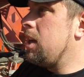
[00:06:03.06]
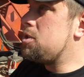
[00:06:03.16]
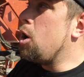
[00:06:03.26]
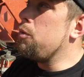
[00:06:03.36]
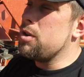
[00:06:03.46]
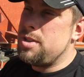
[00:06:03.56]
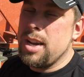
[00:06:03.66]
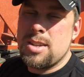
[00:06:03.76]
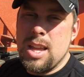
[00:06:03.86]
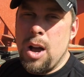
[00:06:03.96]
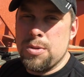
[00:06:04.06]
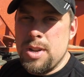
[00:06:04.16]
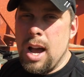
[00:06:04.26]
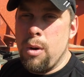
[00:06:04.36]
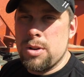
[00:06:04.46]
it's over
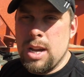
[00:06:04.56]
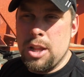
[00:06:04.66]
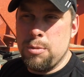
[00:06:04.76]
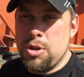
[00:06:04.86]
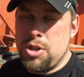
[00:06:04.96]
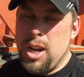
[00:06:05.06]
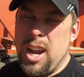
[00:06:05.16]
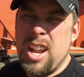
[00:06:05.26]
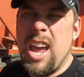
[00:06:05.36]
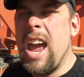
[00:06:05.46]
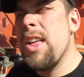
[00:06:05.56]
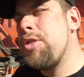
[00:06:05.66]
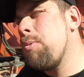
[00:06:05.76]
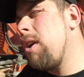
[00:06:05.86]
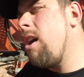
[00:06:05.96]
6,000 hours on the machine. It
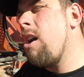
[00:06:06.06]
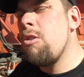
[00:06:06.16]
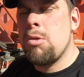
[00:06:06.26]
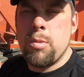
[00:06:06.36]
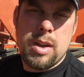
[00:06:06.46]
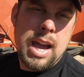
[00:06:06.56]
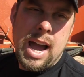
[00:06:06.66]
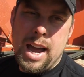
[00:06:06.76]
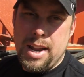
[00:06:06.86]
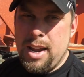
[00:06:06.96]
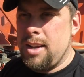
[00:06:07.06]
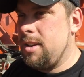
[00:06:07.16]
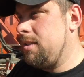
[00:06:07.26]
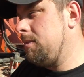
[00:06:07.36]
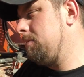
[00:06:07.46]
had 300 when we got it,
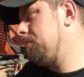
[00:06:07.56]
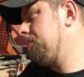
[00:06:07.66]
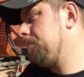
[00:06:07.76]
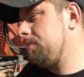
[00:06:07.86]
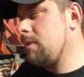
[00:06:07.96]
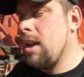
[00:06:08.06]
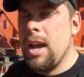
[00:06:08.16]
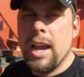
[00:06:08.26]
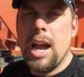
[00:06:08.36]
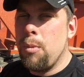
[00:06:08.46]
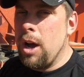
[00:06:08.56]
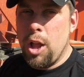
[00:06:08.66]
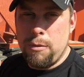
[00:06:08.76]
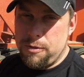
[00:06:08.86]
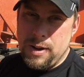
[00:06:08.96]
and I got well over